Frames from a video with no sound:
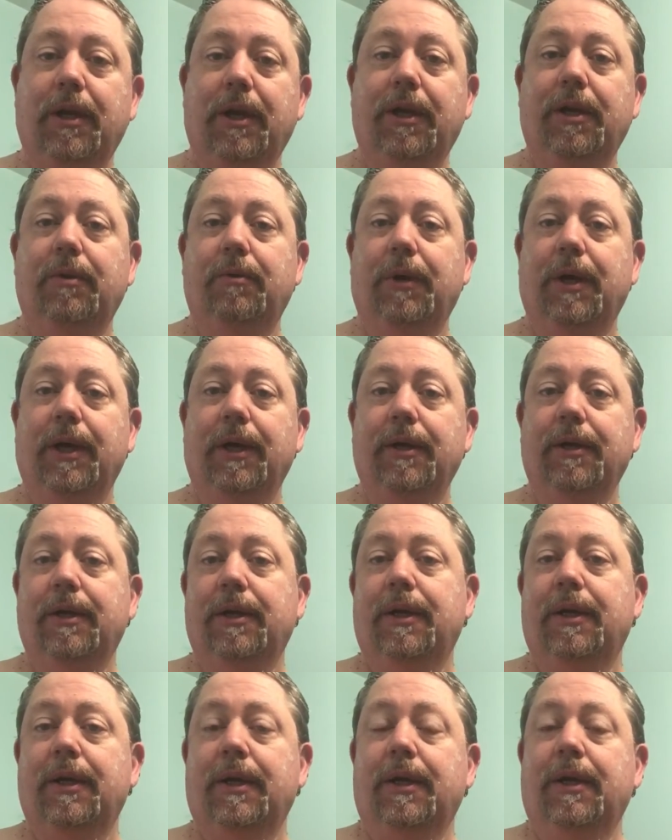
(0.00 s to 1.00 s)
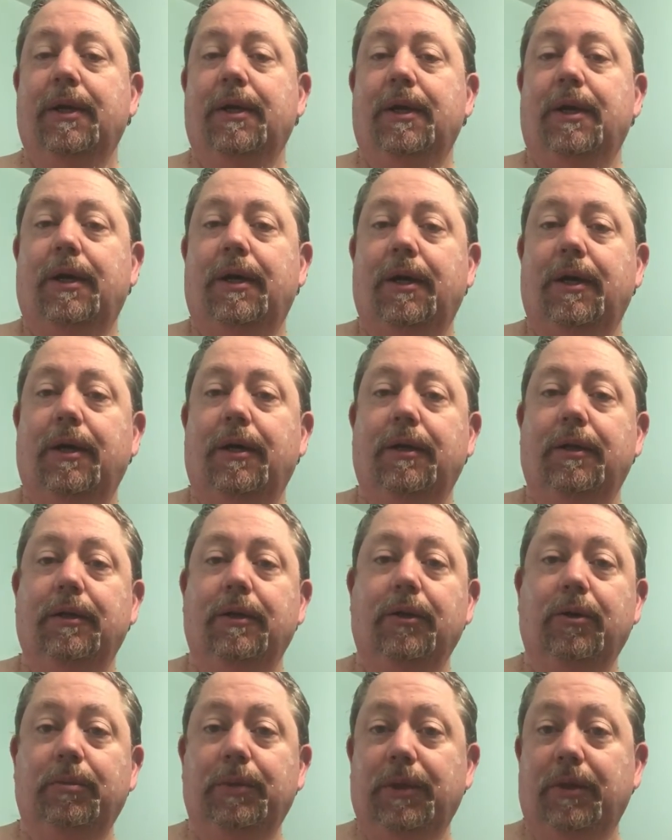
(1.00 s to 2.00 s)
Anyway, a
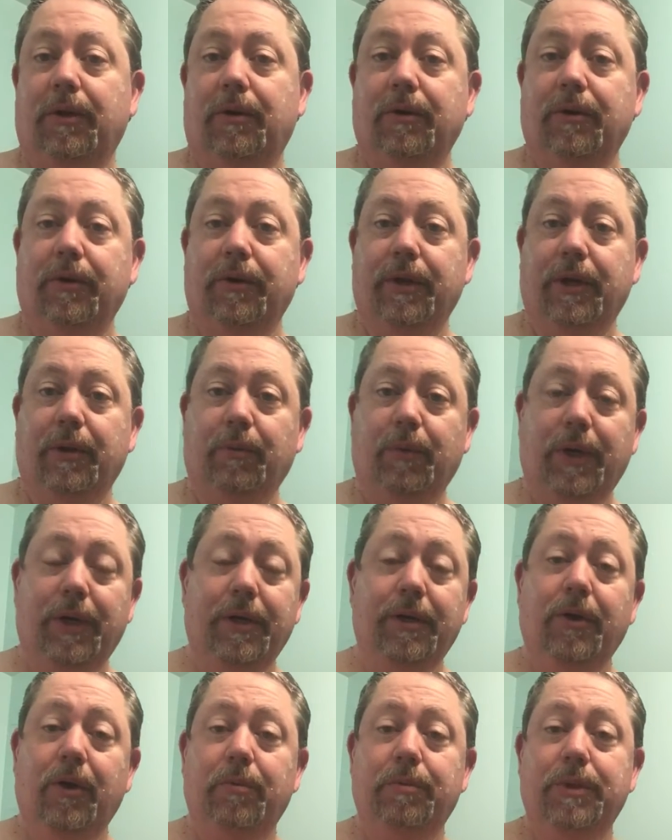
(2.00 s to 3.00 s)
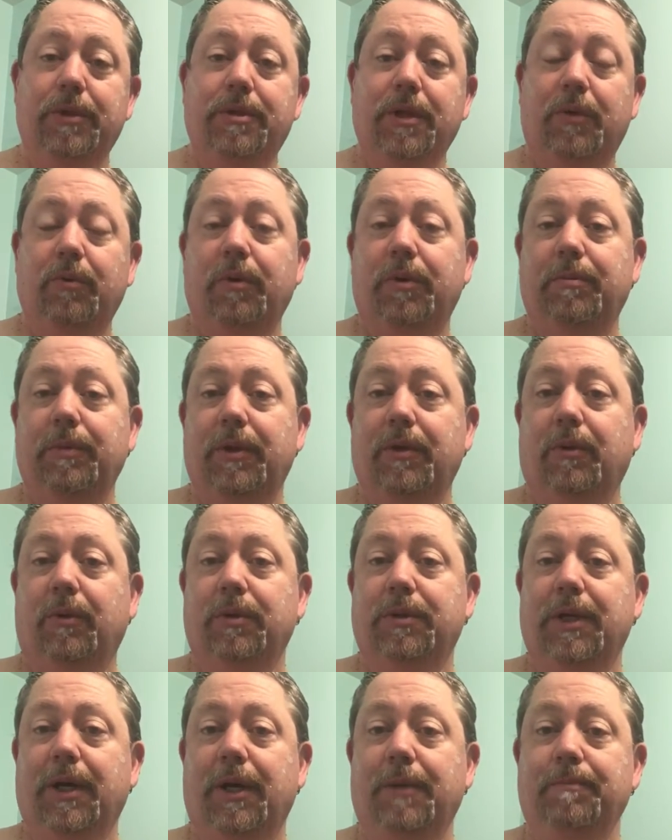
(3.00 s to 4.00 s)
little bit longer than I wanted. Hope you stayed with me the whole
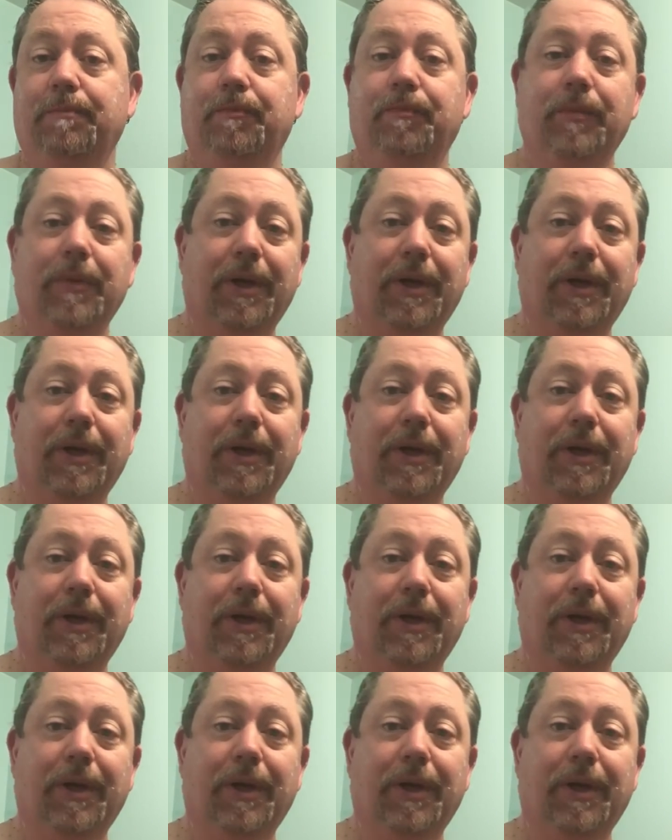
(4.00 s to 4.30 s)
time.